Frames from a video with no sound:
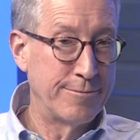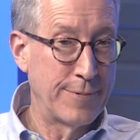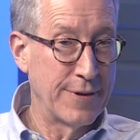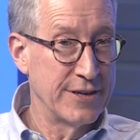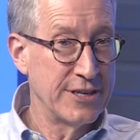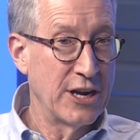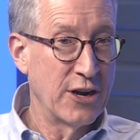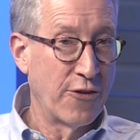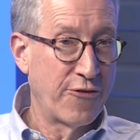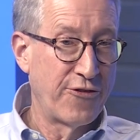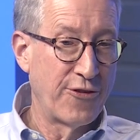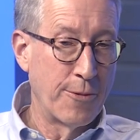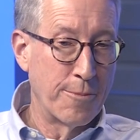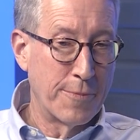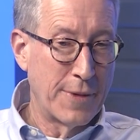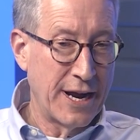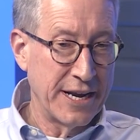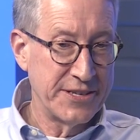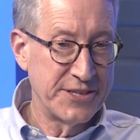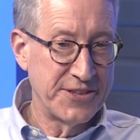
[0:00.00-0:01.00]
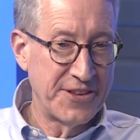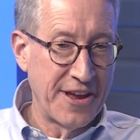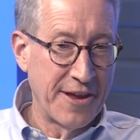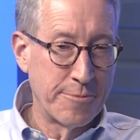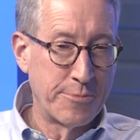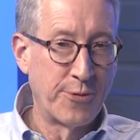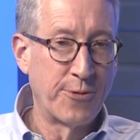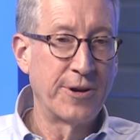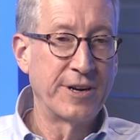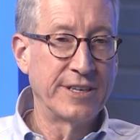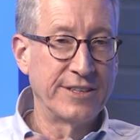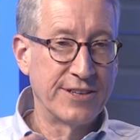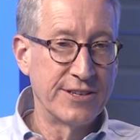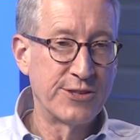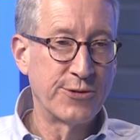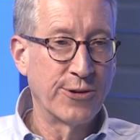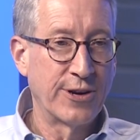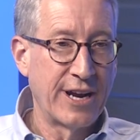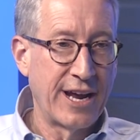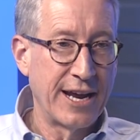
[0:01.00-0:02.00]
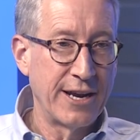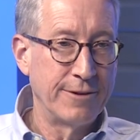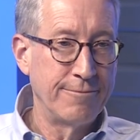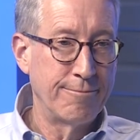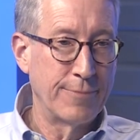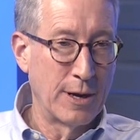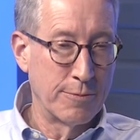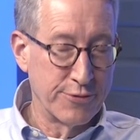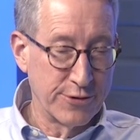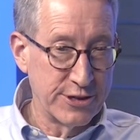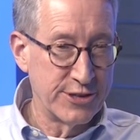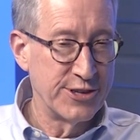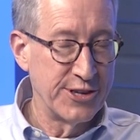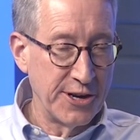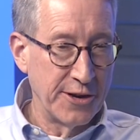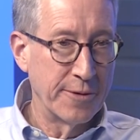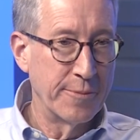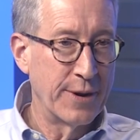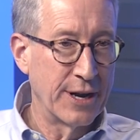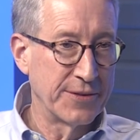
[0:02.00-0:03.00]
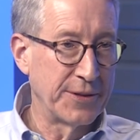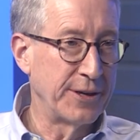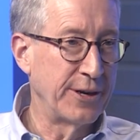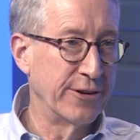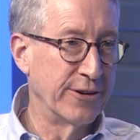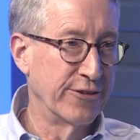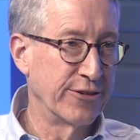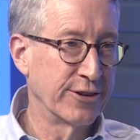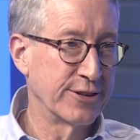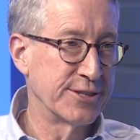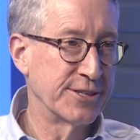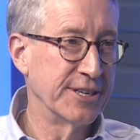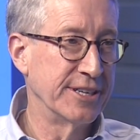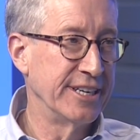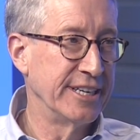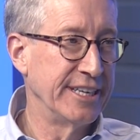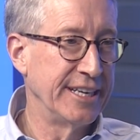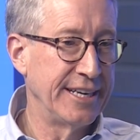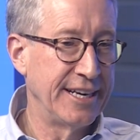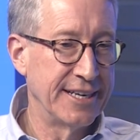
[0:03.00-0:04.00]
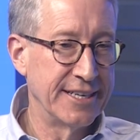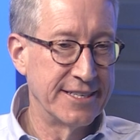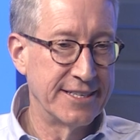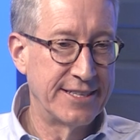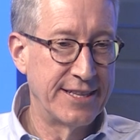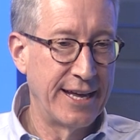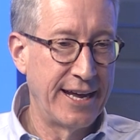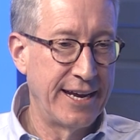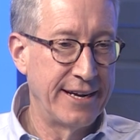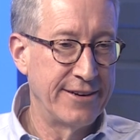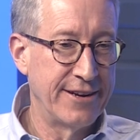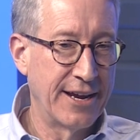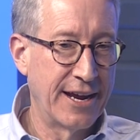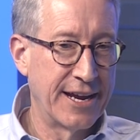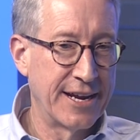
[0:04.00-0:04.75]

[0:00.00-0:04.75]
you know, from my standpoint, this is what I appreciate about the university is that